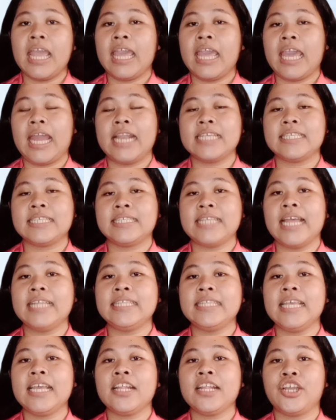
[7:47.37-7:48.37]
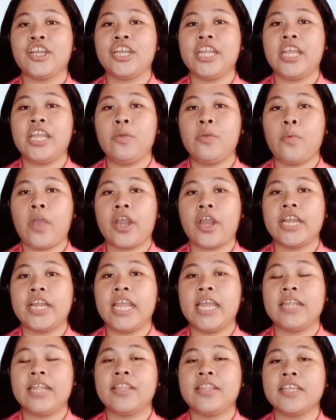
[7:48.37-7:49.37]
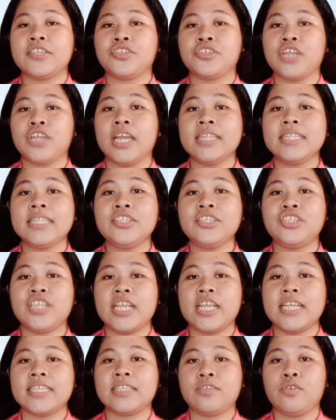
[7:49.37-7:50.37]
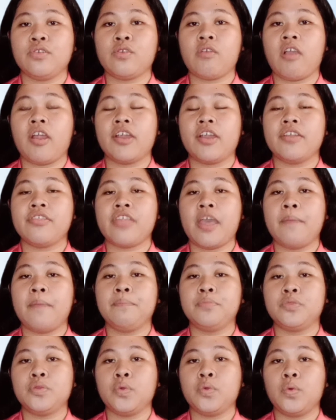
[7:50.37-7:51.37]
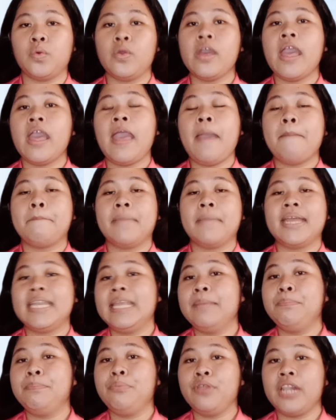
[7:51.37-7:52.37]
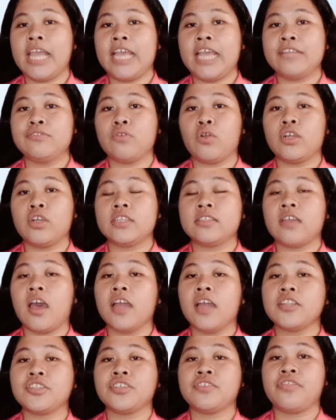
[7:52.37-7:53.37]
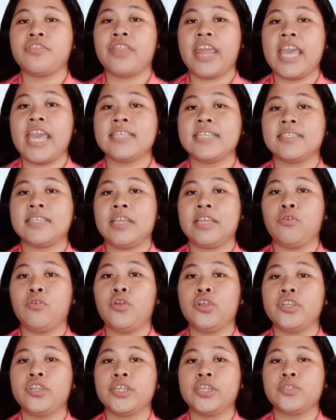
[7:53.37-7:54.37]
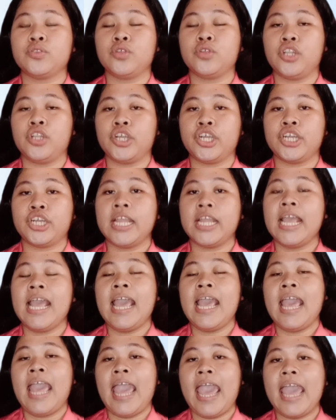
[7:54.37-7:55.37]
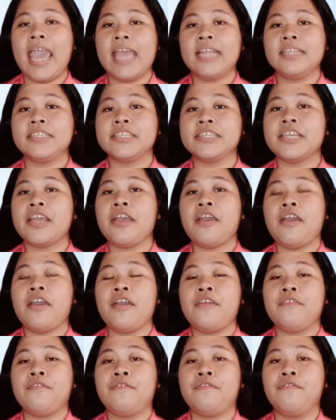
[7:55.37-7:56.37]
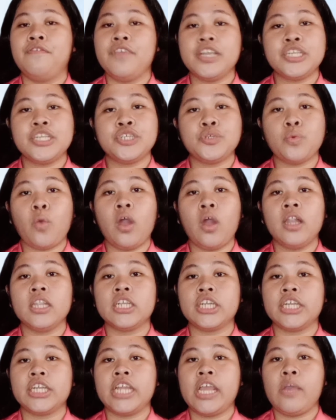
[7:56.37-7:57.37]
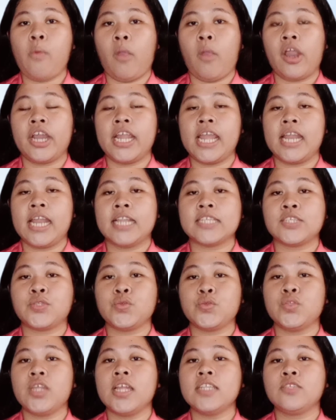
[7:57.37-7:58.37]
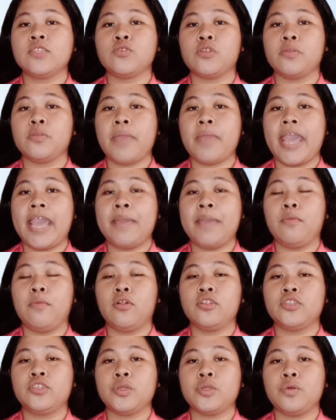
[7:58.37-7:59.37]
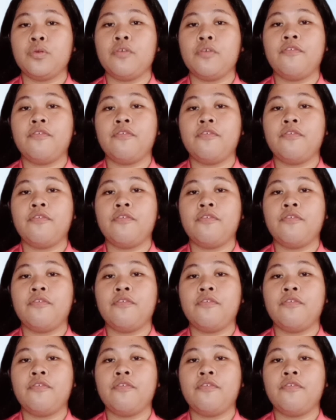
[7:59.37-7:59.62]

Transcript: Kinesthetic learning wherein the strategies require them to manipulate or touch things in order to learn. And visual learning wherein students will be able to